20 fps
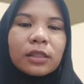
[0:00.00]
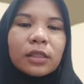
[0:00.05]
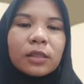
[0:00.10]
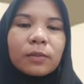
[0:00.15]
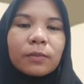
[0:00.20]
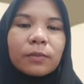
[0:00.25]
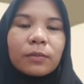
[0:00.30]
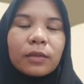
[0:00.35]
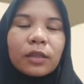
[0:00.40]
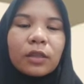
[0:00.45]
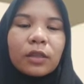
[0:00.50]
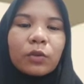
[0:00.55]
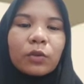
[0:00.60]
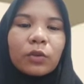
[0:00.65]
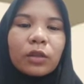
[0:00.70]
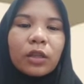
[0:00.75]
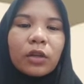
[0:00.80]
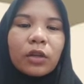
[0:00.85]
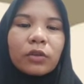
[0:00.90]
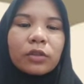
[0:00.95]
Smith
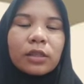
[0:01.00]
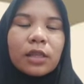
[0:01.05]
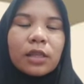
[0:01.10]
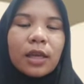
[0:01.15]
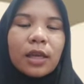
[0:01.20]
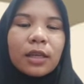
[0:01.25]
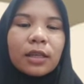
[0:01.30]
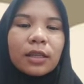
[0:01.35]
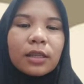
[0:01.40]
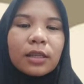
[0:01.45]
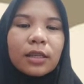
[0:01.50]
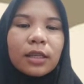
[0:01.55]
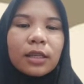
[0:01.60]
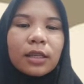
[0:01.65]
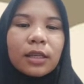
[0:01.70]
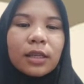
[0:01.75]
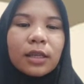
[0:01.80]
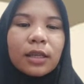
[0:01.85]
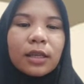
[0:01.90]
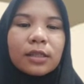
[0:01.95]

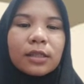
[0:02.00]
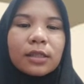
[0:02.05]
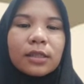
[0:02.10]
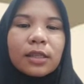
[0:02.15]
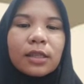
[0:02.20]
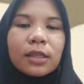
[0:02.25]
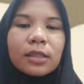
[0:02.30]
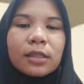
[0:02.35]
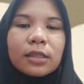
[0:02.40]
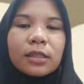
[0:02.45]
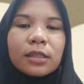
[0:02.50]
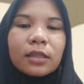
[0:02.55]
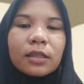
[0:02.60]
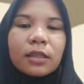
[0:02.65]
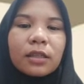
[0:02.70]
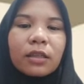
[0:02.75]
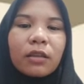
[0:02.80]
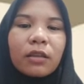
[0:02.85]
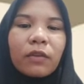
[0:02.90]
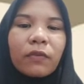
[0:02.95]

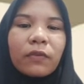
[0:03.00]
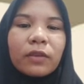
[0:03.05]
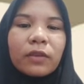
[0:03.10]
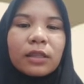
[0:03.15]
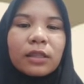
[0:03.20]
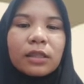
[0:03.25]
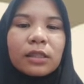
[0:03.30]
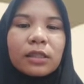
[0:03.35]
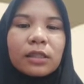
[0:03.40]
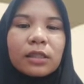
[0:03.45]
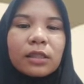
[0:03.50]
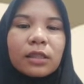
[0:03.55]
2016 defines